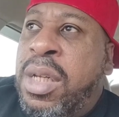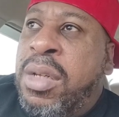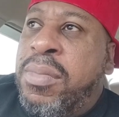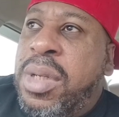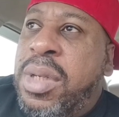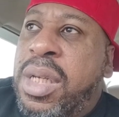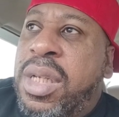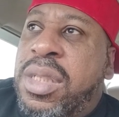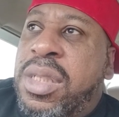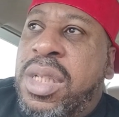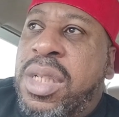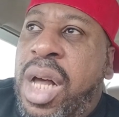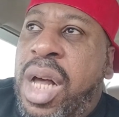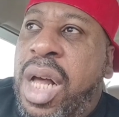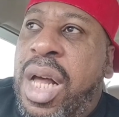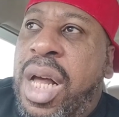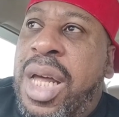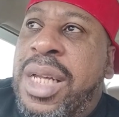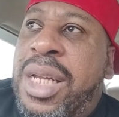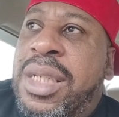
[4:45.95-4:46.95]
Because
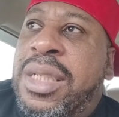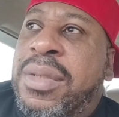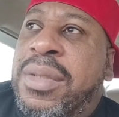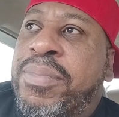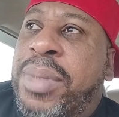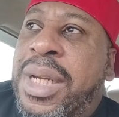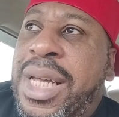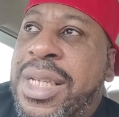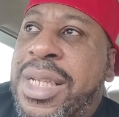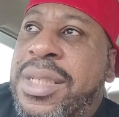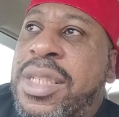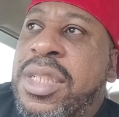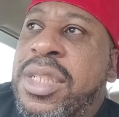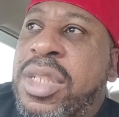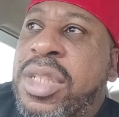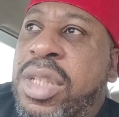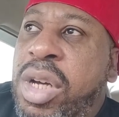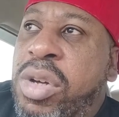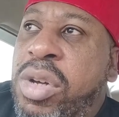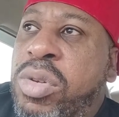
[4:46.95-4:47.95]
God blesses
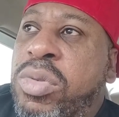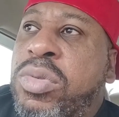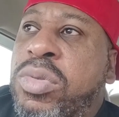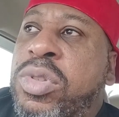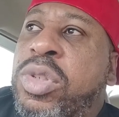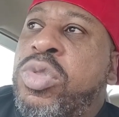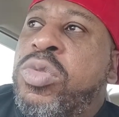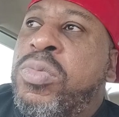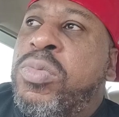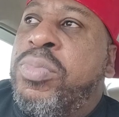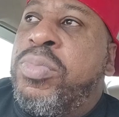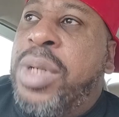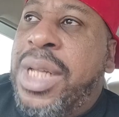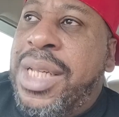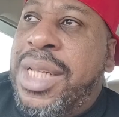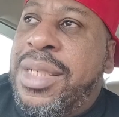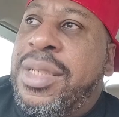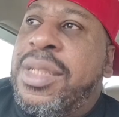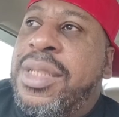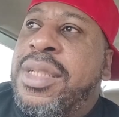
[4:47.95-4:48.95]
those who
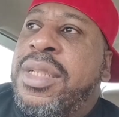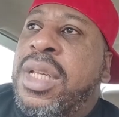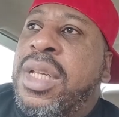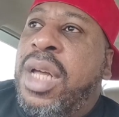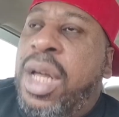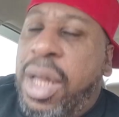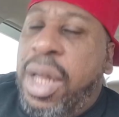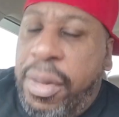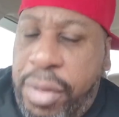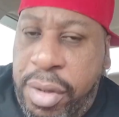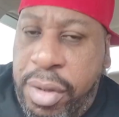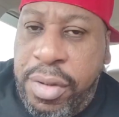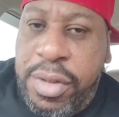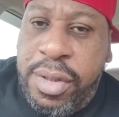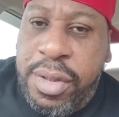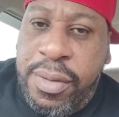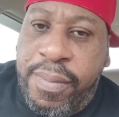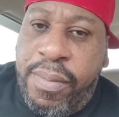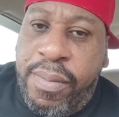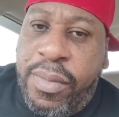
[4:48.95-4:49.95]
blesses others.